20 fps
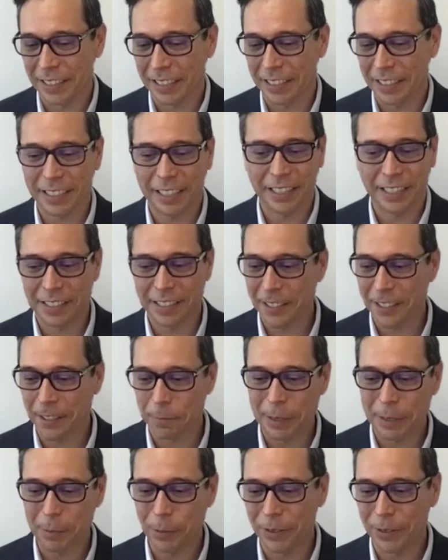I kind of tell
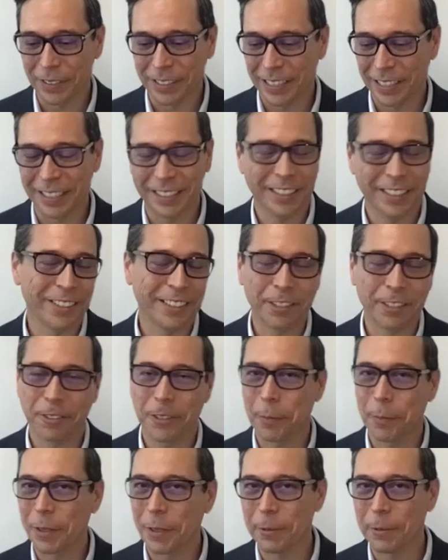people is that you know I
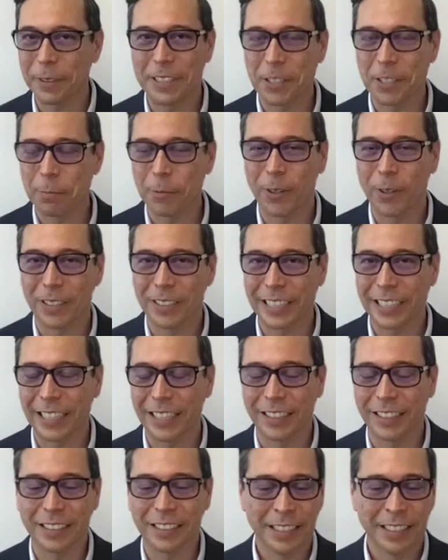grew up in a really small
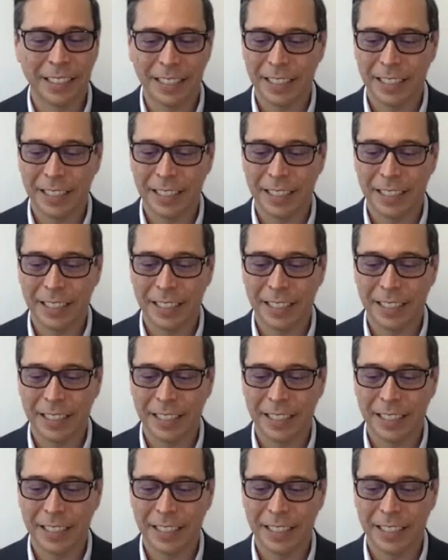town